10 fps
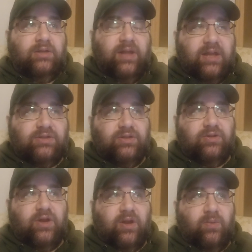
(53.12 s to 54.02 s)
last
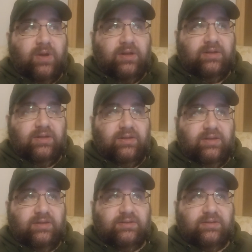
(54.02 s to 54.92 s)
year I, when I did
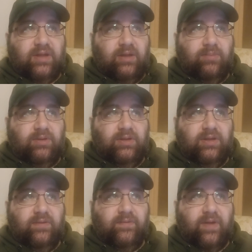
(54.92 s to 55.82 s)
this, I
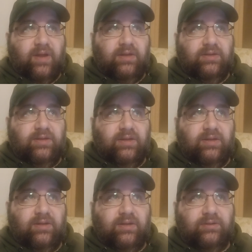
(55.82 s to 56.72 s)
believe I
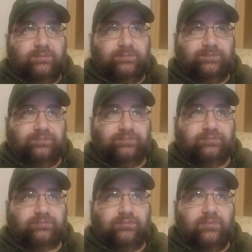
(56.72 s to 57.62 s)
did. Um,
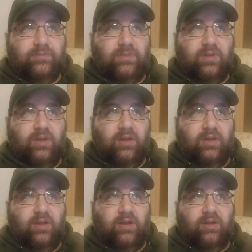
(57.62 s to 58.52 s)

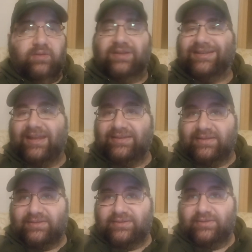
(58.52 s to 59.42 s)
Uh, the
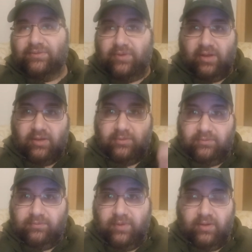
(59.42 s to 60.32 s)
Dentist uh,
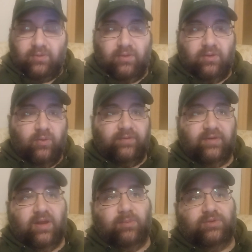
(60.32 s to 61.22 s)
and
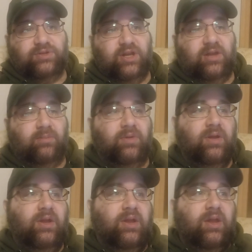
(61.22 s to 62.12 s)
Horrific Nightmares J M
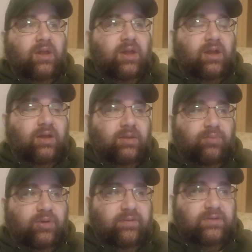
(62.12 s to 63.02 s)
uh, had
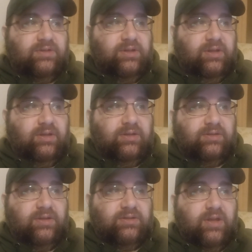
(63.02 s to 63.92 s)
previously uh, discussed